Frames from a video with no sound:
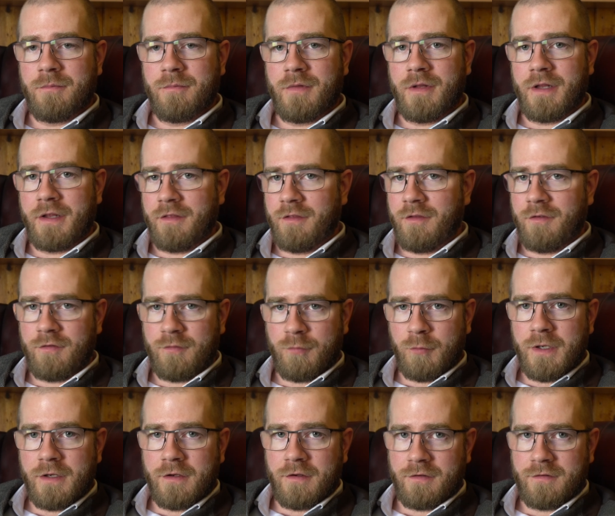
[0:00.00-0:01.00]
Like the
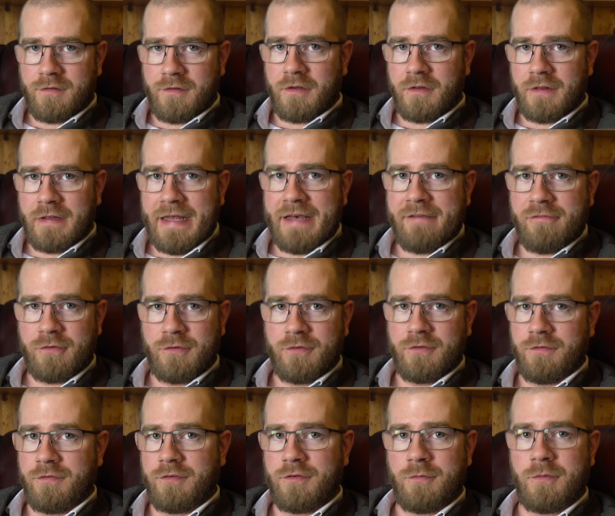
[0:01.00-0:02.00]
sweetness, the
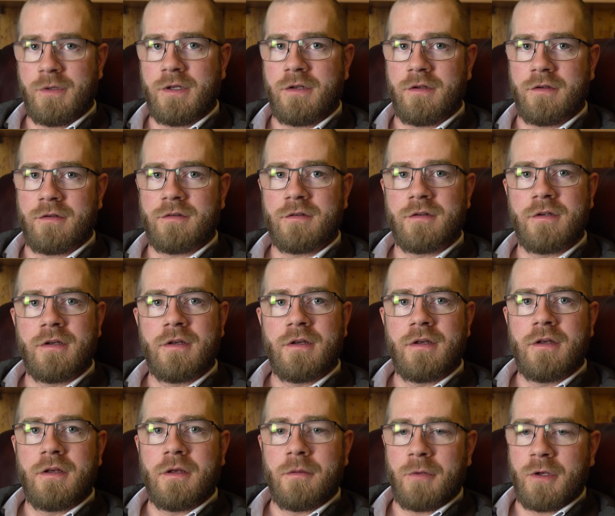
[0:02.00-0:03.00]
levels of sweetness.
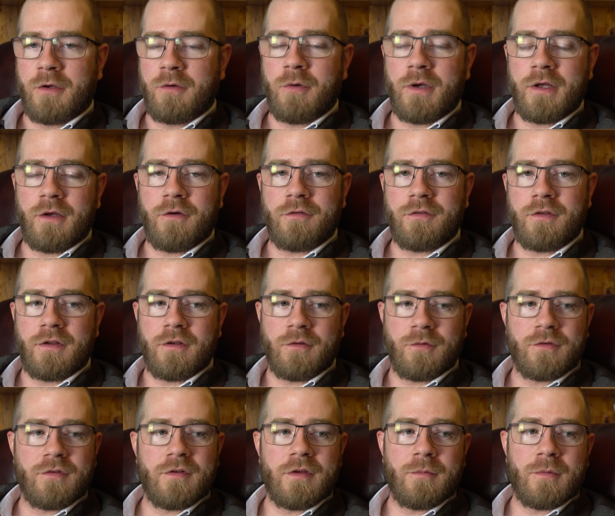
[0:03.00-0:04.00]
I mean, quite often
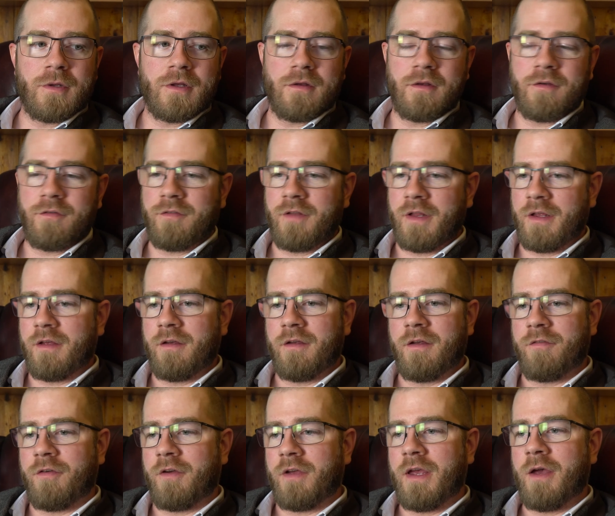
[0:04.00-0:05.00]
you'll see me if I
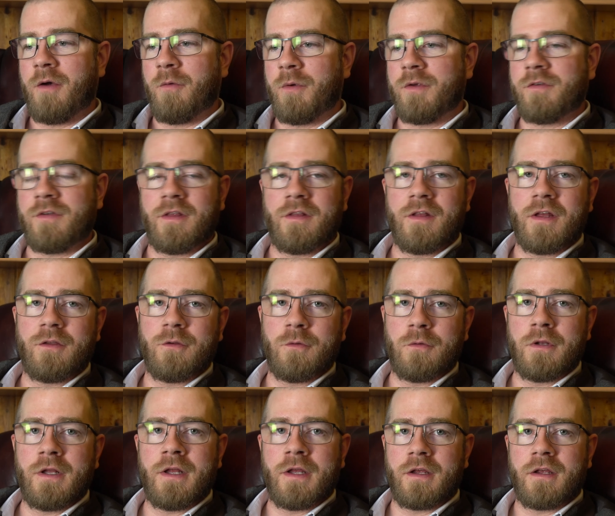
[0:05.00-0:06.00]
get a whiskey that I
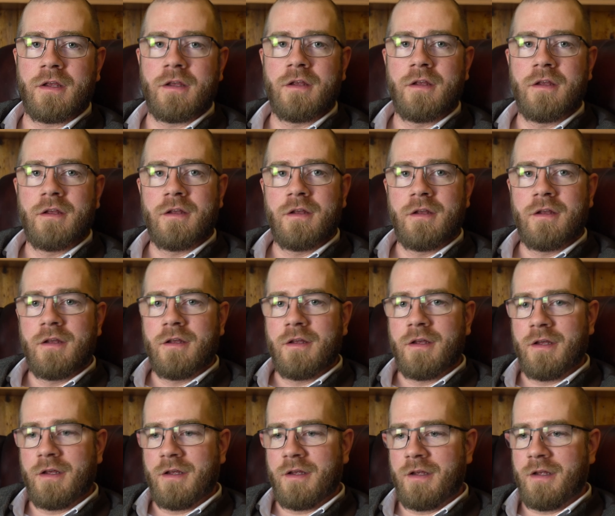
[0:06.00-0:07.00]
don't like,
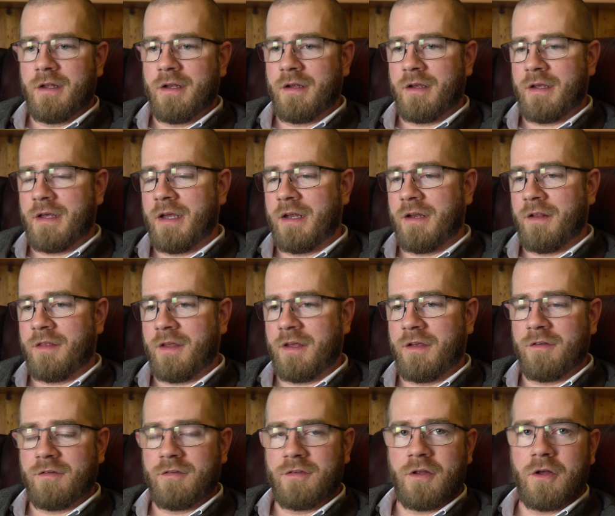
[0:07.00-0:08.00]
and I kind of
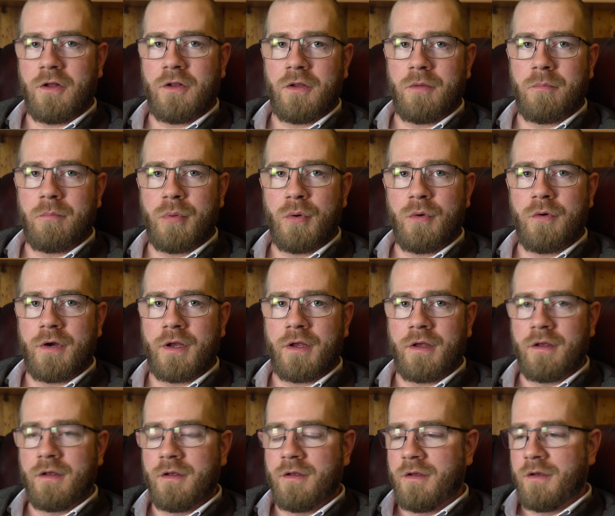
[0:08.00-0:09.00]
think it's dull and
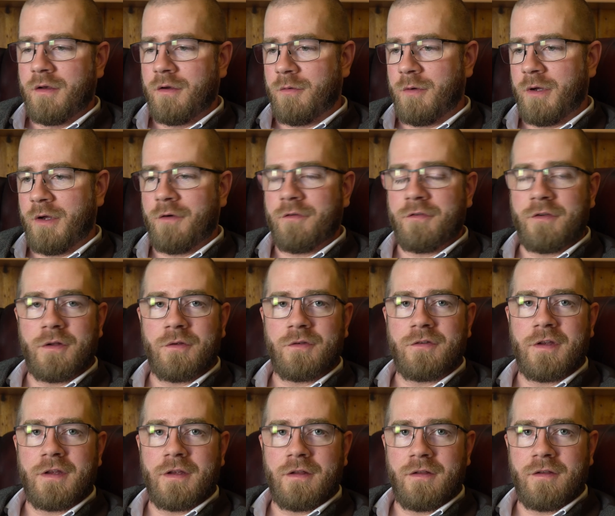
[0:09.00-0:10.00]
boring, quite often I'll
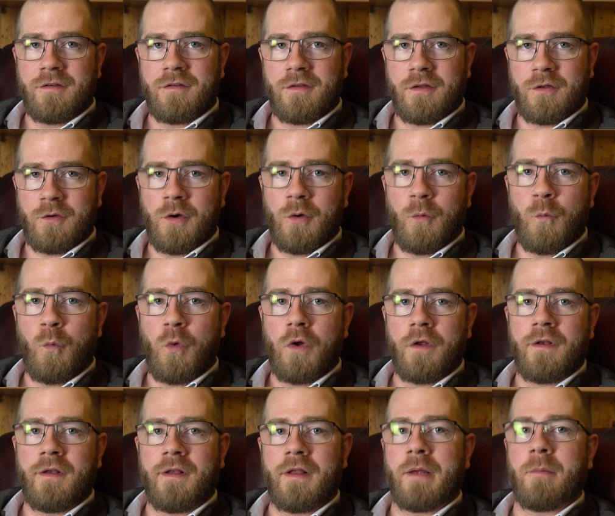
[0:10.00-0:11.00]
say it's got a
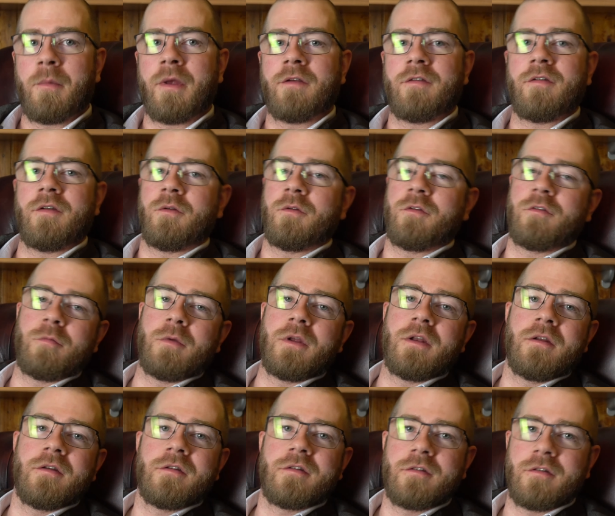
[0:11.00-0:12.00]
one-dimensional
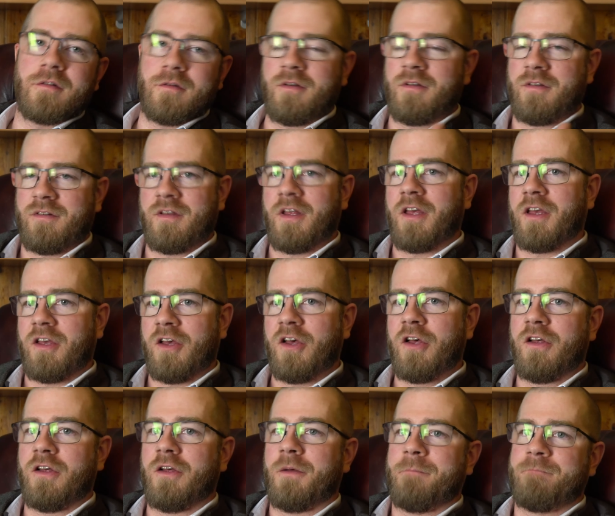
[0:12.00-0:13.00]
sweetness. So it's like,
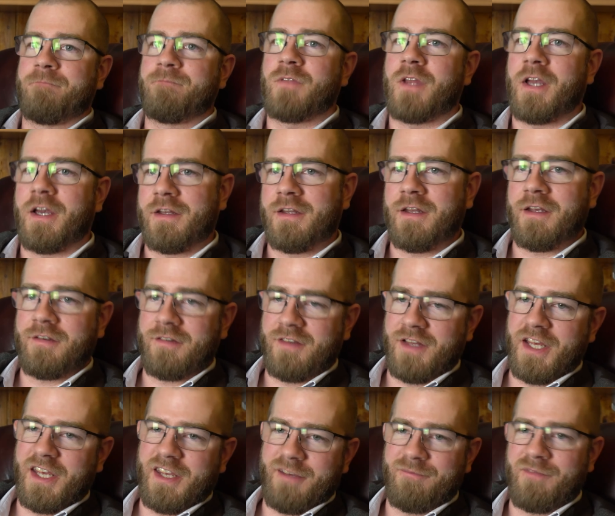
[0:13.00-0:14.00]
I taste
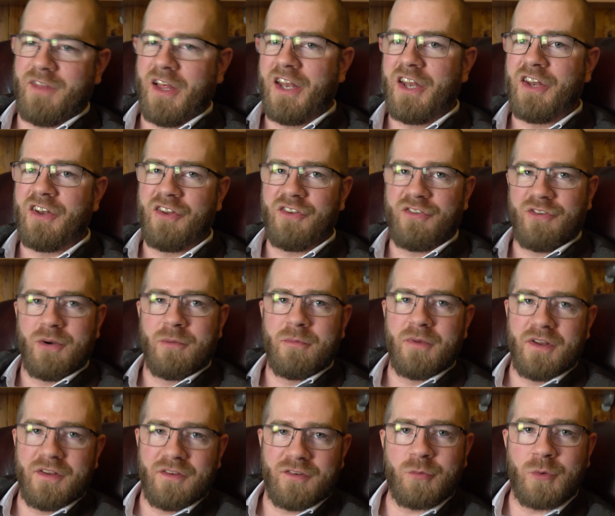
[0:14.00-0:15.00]
like an
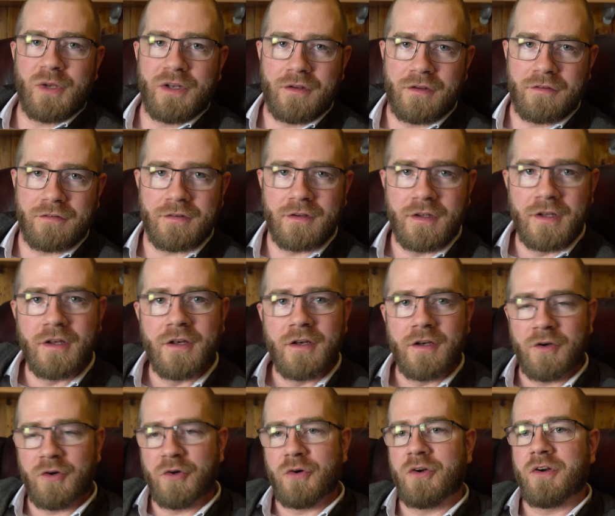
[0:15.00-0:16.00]
indiscriminate sweetness,
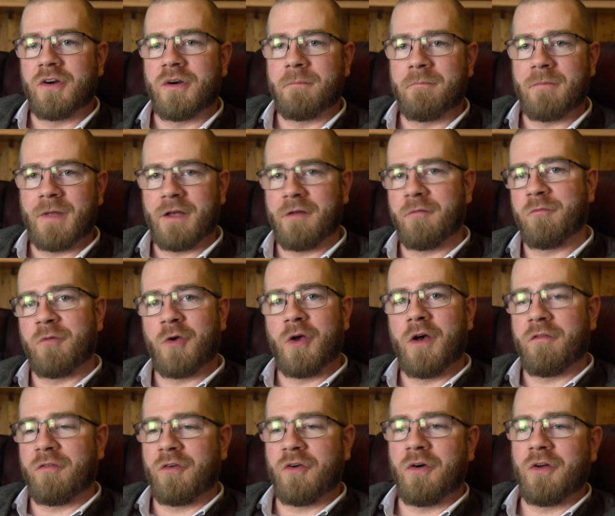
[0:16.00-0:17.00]
or
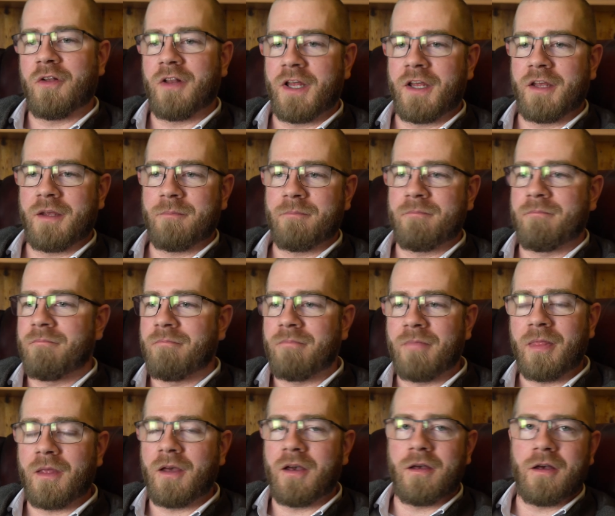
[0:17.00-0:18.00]
I've got like
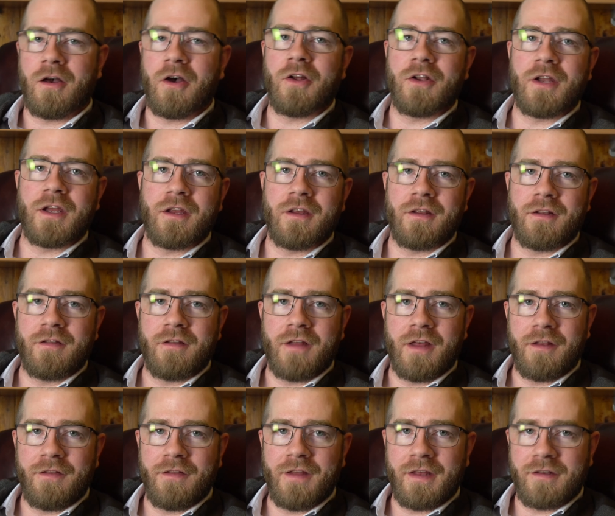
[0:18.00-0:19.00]
honey
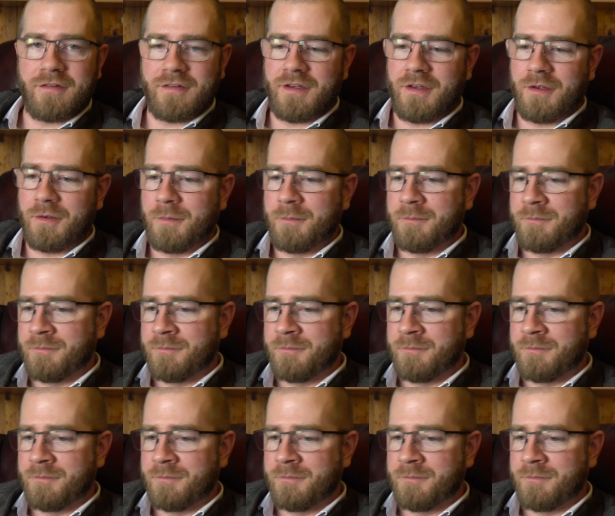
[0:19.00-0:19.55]
and that's it.